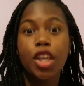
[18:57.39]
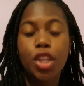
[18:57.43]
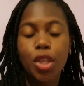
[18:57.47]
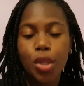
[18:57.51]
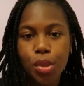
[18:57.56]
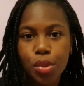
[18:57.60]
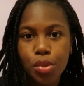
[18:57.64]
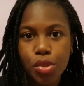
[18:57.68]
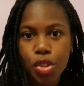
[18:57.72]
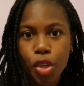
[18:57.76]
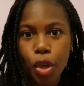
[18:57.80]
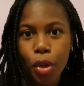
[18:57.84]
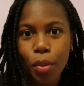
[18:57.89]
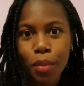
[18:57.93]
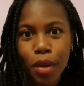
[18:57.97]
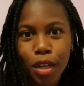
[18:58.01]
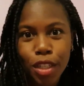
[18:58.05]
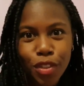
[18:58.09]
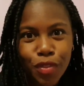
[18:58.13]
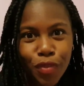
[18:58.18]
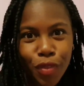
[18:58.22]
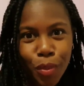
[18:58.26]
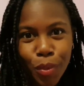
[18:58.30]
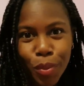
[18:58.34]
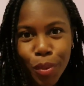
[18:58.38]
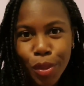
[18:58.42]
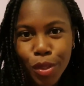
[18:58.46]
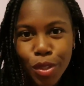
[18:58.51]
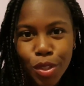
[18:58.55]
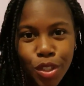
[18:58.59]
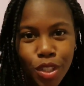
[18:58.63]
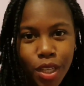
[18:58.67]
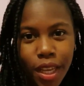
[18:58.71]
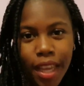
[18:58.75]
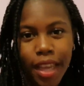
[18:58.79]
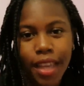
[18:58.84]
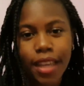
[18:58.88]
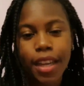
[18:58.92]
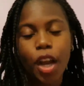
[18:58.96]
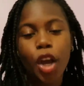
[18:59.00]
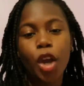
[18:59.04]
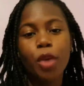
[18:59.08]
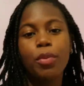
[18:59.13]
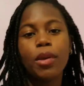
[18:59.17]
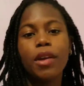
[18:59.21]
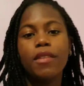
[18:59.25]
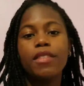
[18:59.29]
Thank you so much for watching.